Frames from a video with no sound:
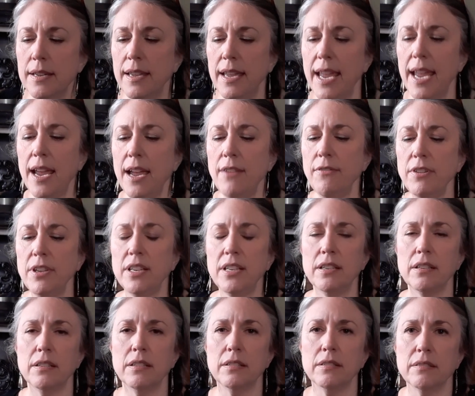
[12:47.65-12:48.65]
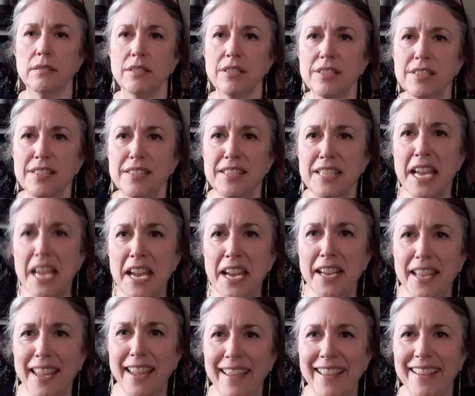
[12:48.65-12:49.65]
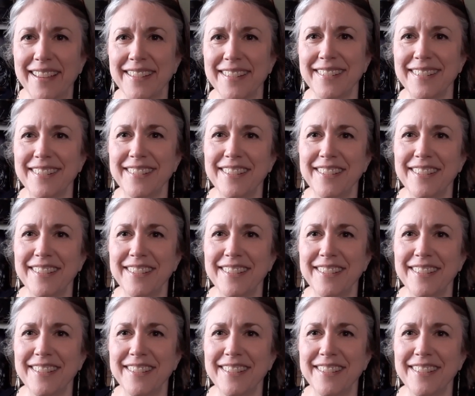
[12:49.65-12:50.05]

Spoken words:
having a steak and,